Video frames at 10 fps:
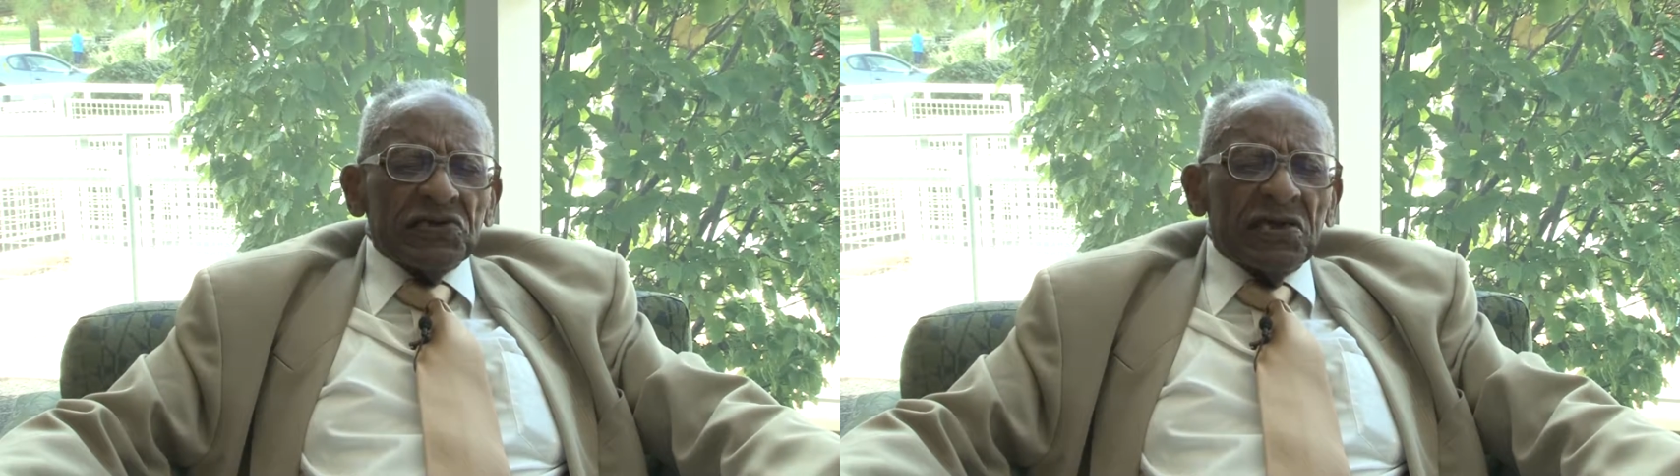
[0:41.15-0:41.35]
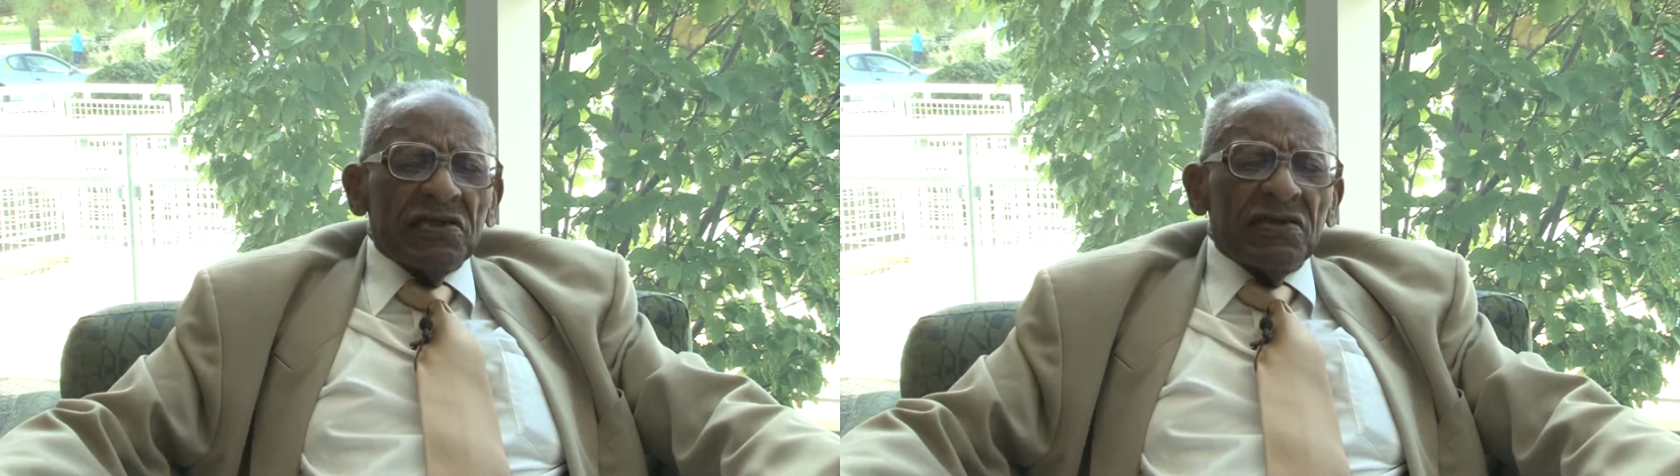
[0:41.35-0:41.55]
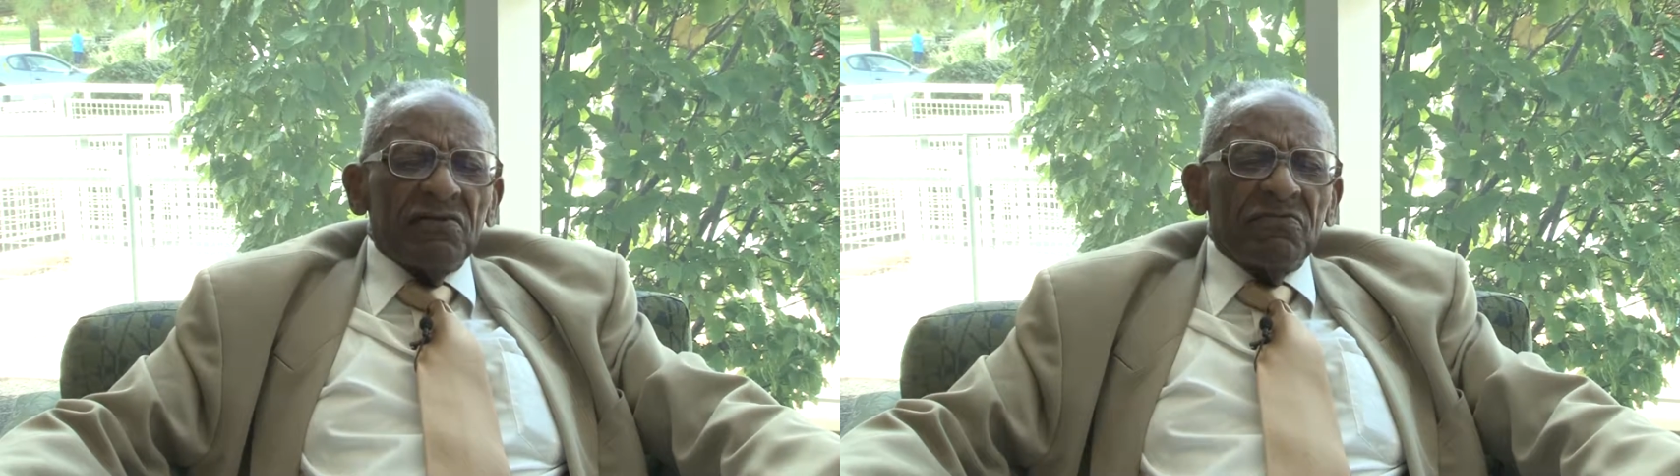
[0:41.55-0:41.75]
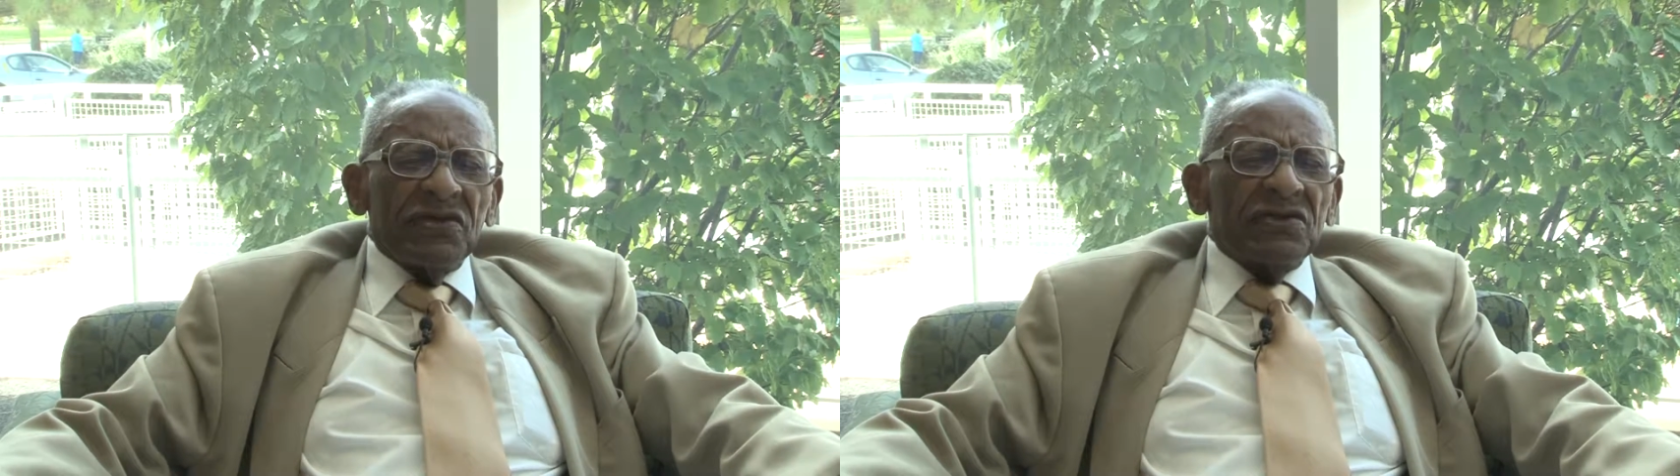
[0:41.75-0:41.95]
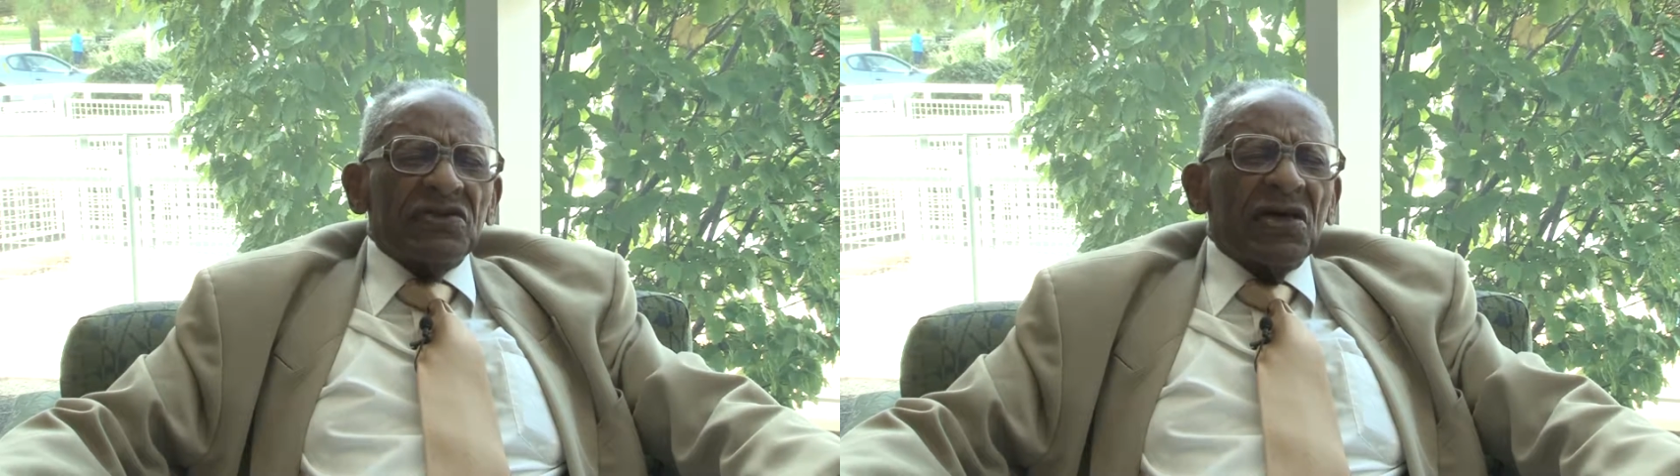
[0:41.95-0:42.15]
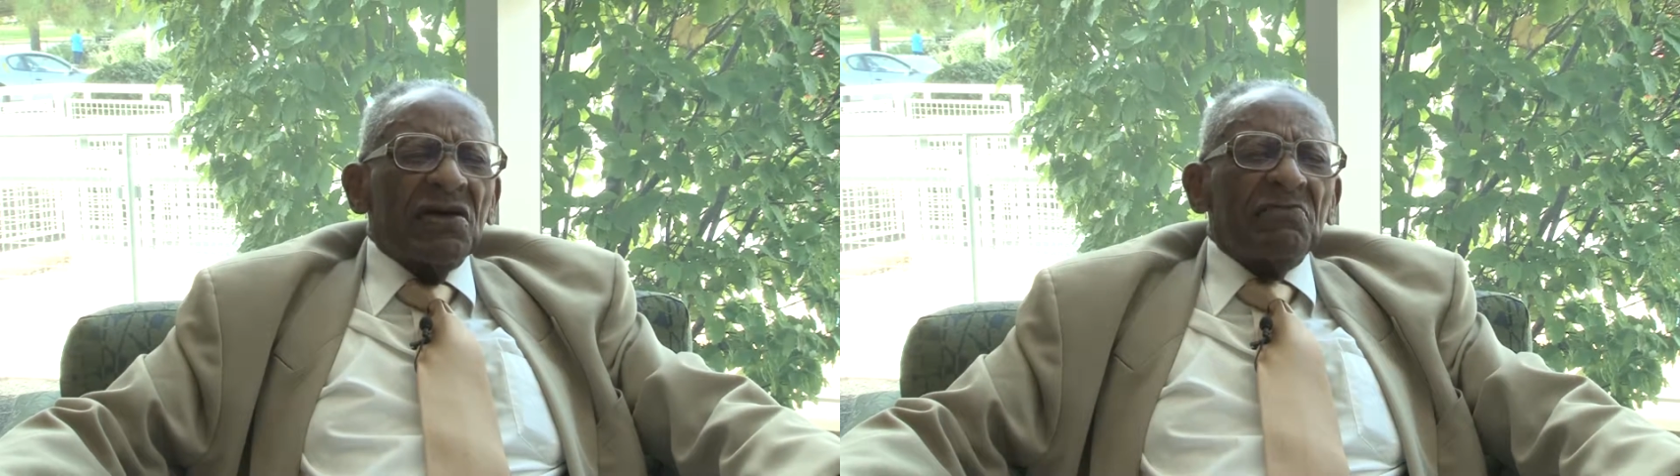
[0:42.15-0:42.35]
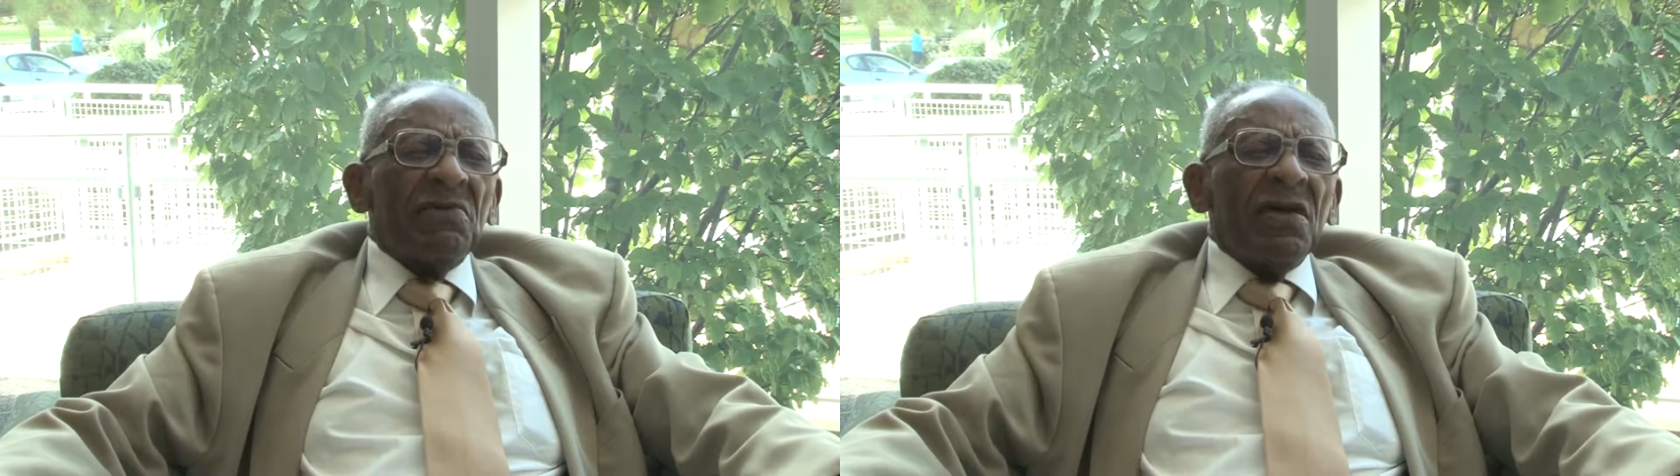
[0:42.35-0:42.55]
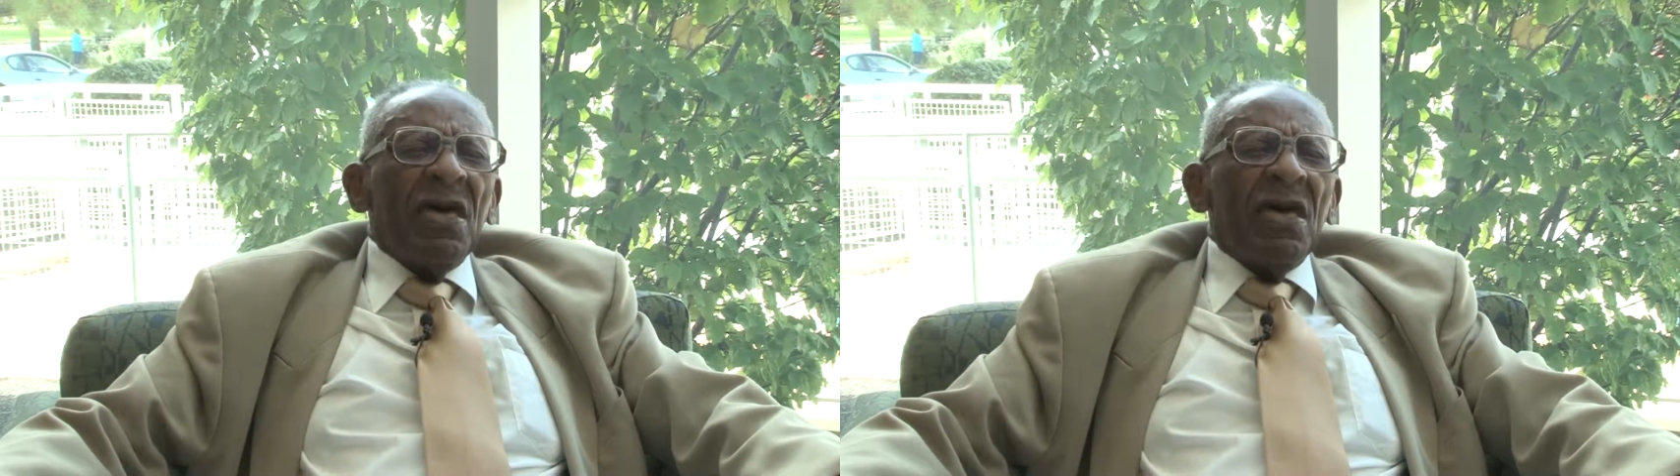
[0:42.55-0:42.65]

And in the meantime,